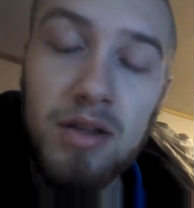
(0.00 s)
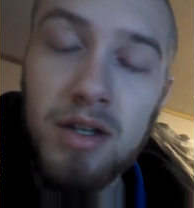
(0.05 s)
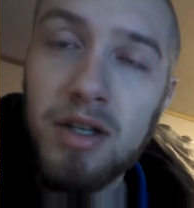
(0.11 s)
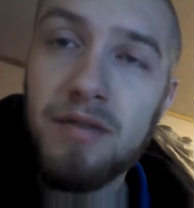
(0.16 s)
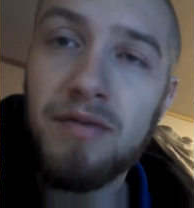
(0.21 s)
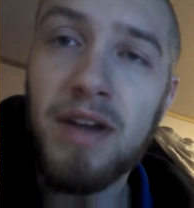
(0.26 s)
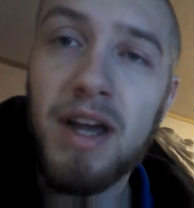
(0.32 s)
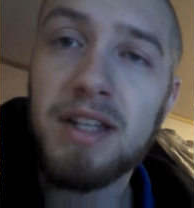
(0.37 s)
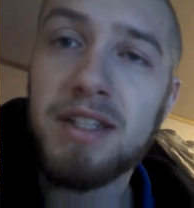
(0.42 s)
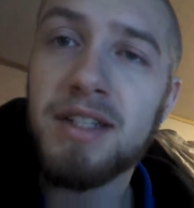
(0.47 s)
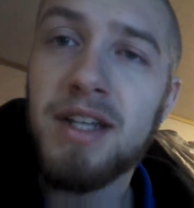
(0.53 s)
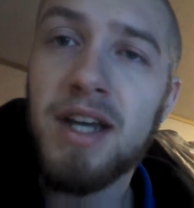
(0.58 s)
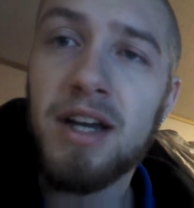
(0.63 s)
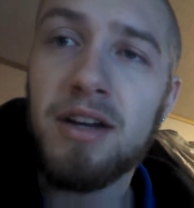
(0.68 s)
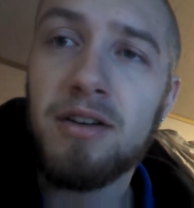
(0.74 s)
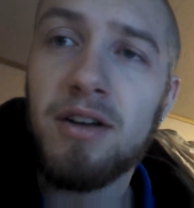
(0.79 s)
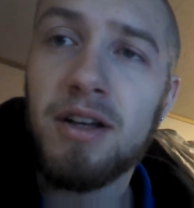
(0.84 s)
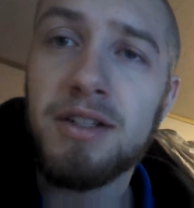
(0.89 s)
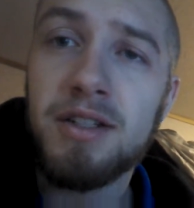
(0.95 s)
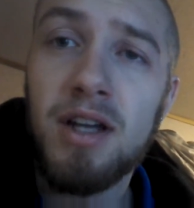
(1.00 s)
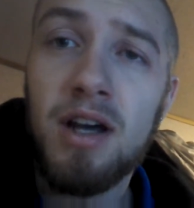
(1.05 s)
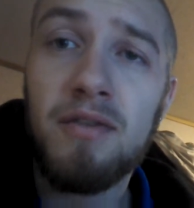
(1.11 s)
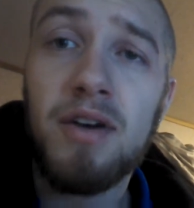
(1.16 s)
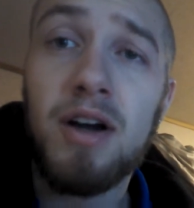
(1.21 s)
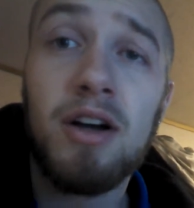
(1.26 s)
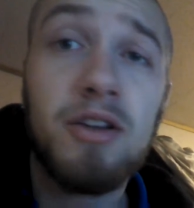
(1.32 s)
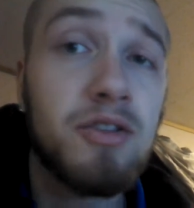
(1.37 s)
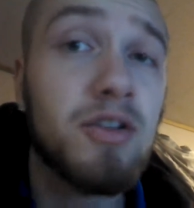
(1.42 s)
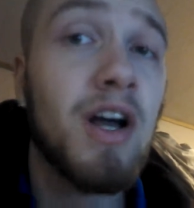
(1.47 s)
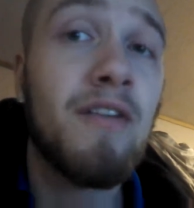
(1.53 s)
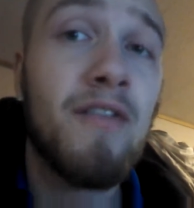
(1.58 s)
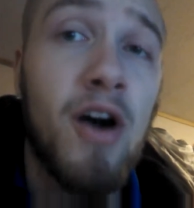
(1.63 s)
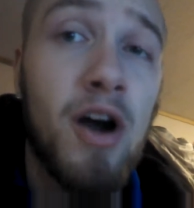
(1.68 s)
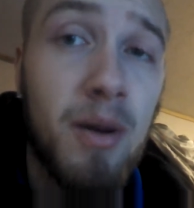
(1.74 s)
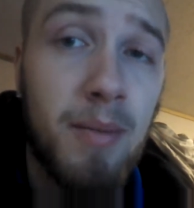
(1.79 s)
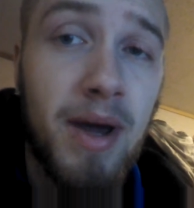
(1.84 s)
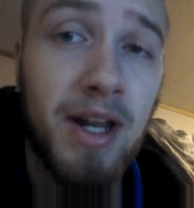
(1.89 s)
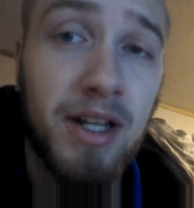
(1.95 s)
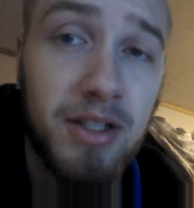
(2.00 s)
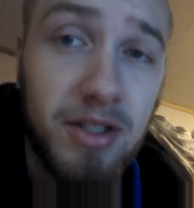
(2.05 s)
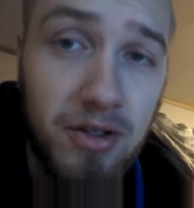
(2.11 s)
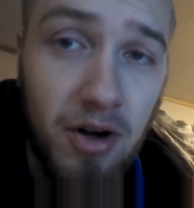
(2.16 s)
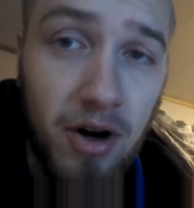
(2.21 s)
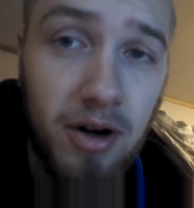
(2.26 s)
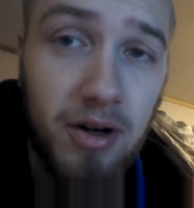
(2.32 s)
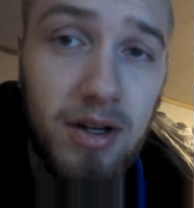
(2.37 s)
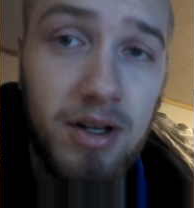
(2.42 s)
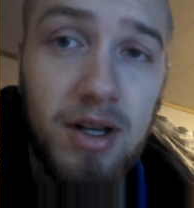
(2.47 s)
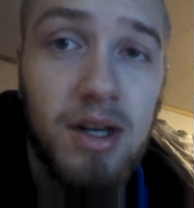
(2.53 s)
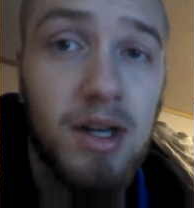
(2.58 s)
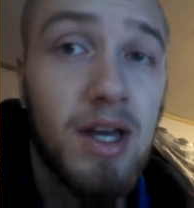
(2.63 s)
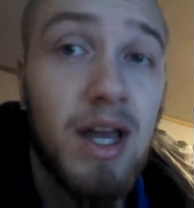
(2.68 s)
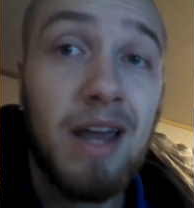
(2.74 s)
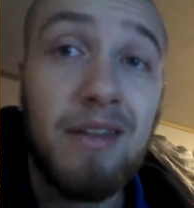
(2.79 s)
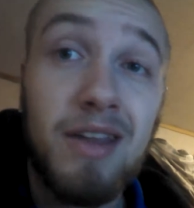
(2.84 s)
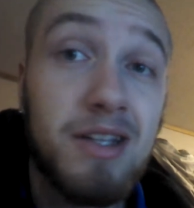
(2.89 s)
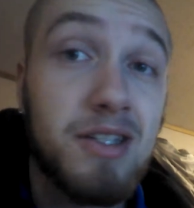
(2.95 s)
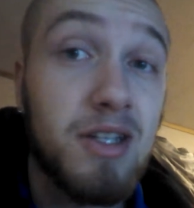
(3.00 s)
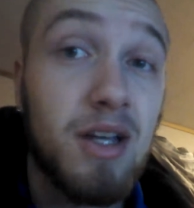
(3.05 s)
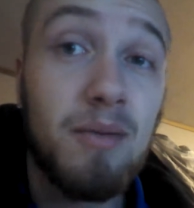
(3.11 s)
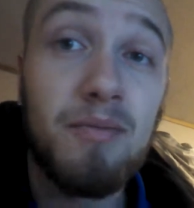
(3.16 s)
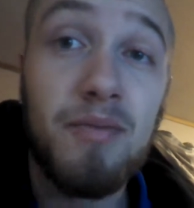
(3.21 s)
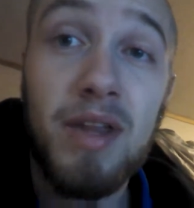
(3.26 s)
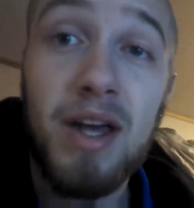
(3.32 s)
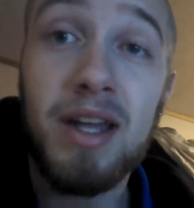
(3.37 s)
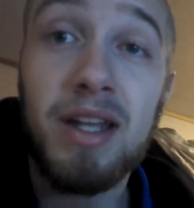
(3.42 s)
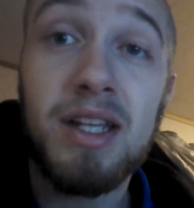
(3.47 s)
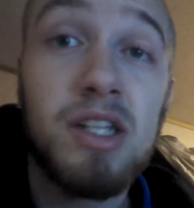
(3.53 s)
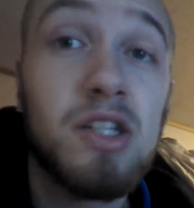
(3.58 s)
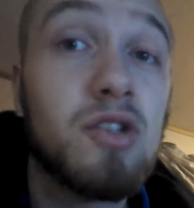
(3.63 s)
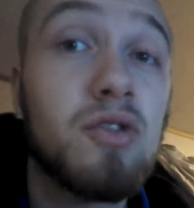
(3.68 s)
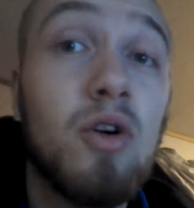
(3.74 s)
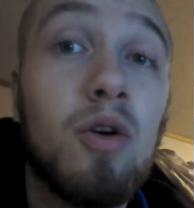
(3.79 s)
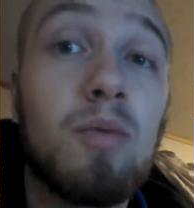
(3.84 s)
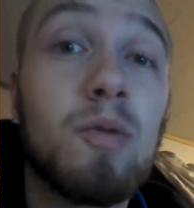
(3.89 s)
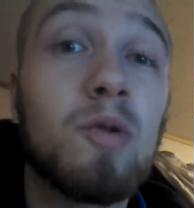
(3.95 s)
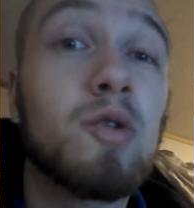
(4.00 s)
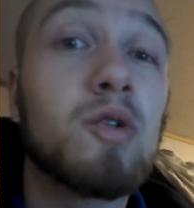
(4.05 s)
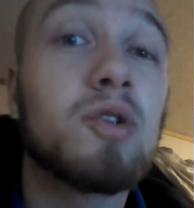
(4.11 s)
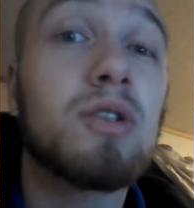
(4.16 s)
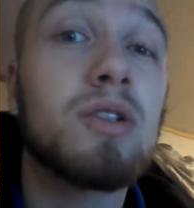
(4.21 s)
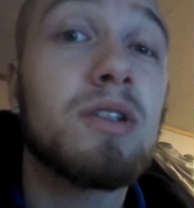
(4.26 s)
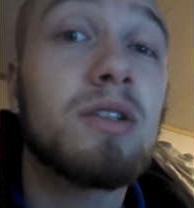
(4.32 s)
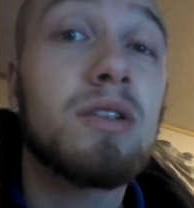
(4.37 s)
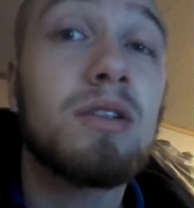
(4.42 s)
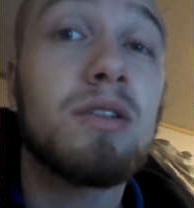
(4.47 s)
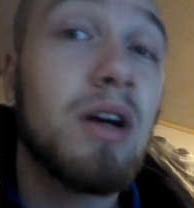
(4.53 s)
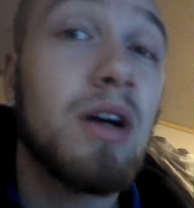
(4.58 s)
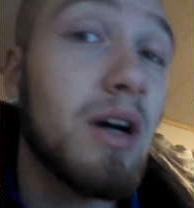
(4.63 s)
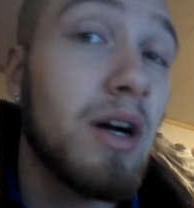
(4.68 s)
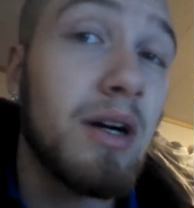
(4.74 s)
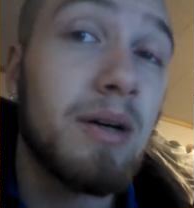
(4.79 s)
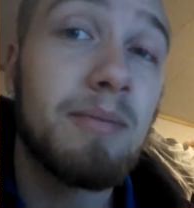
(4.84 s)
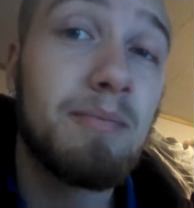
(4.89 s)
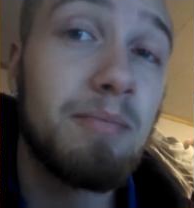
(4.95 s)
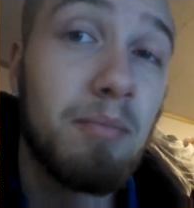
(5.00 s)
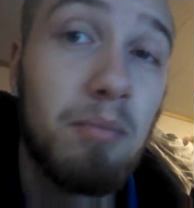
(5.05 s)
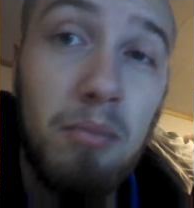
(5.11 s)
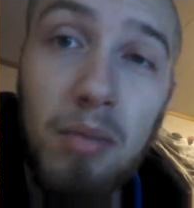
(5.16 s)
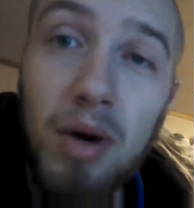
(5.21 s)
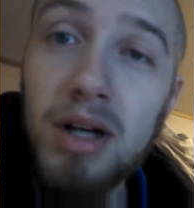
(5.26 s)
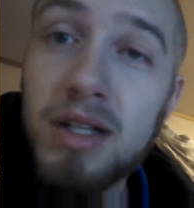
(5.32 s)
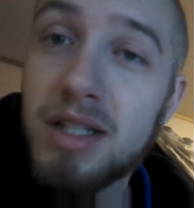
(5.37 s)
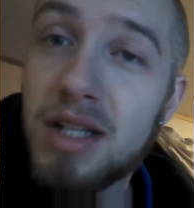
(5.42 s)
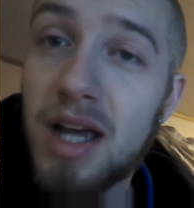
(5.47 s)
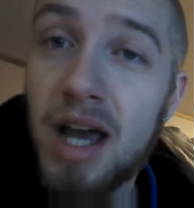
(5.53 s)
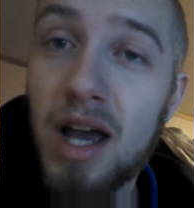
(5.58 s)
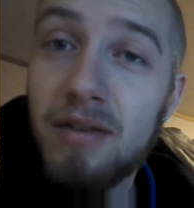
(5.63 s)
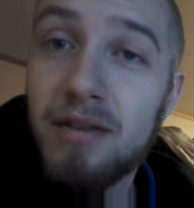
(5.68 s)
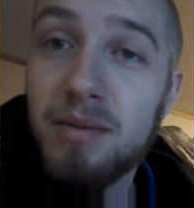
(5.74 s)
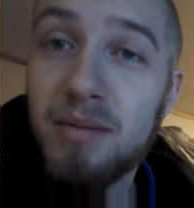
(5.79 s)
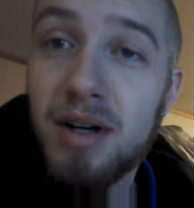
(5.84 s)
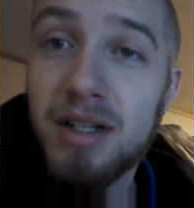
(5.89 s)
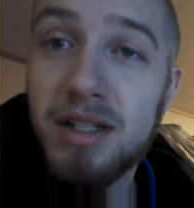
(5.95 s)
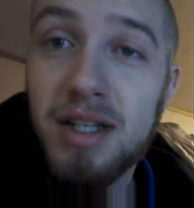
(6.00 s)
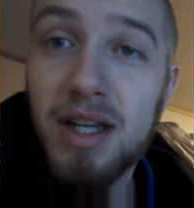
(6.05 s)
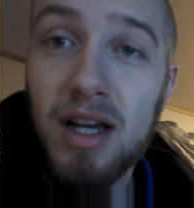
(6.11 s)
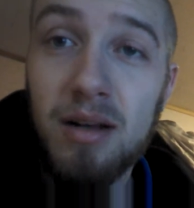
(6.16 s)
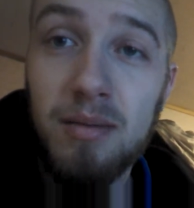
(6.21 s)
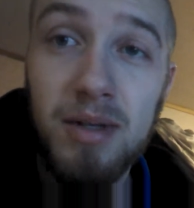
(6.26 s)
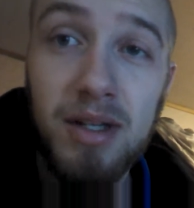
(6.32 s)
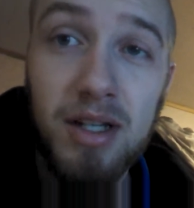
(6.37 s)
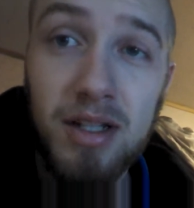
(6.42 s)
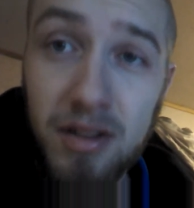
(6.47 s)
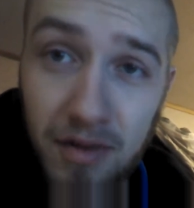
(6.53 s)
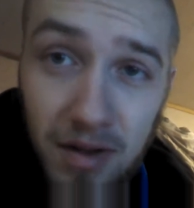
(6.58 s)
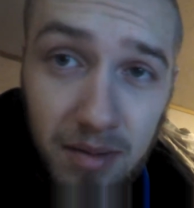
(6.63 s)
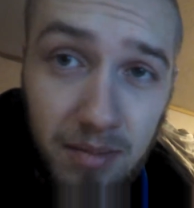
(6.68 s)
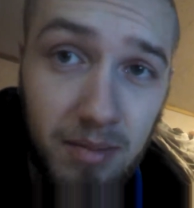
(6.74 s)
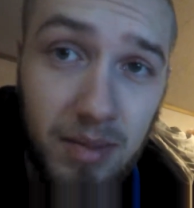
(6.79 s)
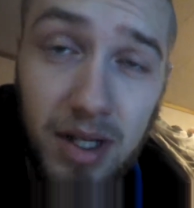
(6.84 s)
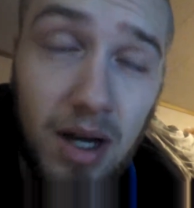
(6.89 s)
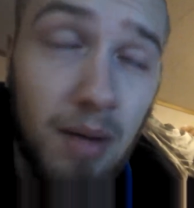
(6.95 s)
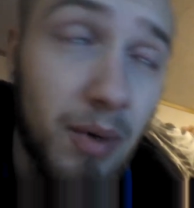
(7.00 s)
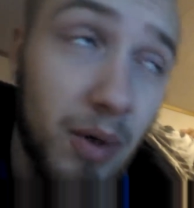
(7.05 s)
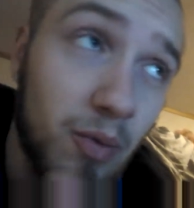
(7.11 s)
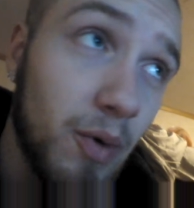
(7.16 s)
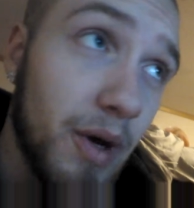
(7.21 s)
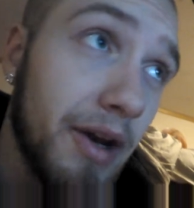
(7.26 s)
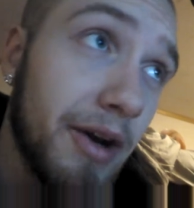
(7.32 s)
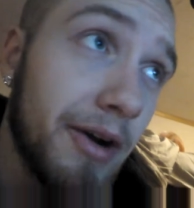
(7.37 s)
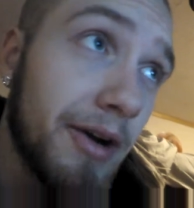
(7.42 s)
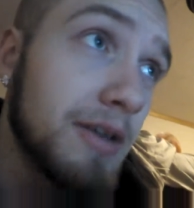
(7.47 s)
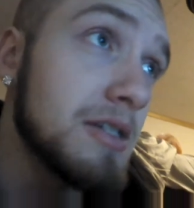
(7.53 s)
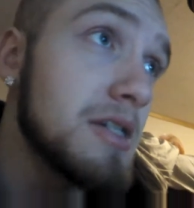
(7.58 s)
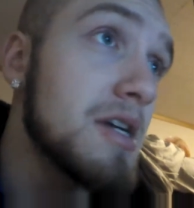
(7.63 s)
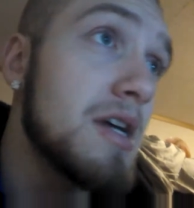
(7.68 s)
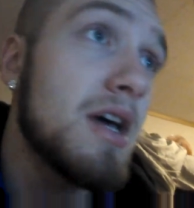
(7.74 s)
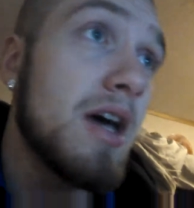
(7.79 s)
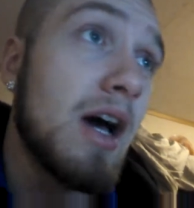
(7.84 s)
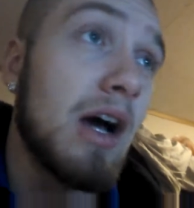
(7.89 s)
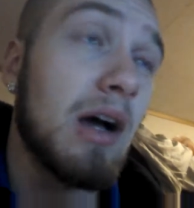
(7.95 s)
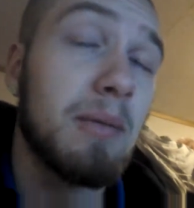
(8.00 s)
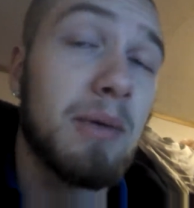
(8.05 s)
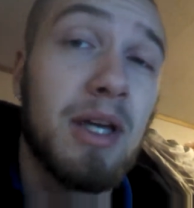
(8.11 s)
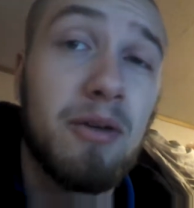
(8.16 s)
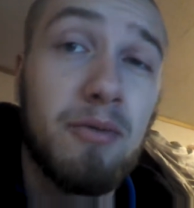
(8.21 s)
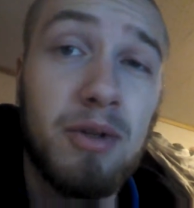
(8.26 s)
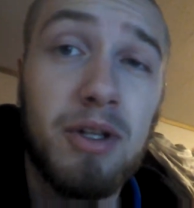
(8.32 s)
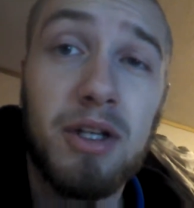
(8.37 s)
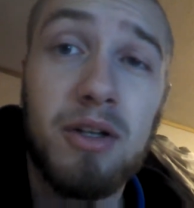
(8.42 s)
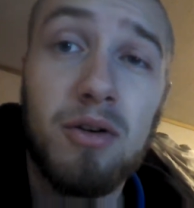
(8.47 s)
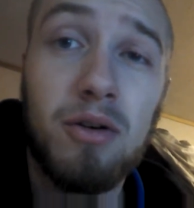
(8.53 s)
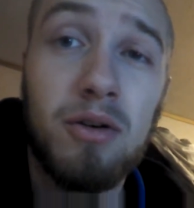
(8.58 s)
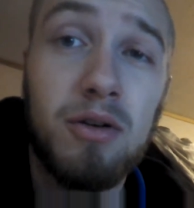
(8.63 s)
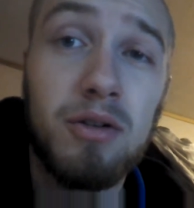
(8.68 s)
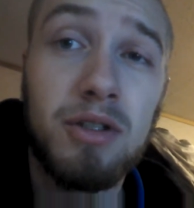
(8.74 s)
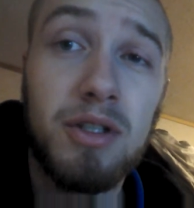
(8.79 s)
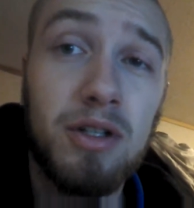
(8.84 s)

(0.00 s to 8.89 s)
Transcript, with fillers: the fancy deck, and all that stuff. I also have automatic start, and that's something that is almost a must-have in Montana because of it becoming winter, um, getting really cold.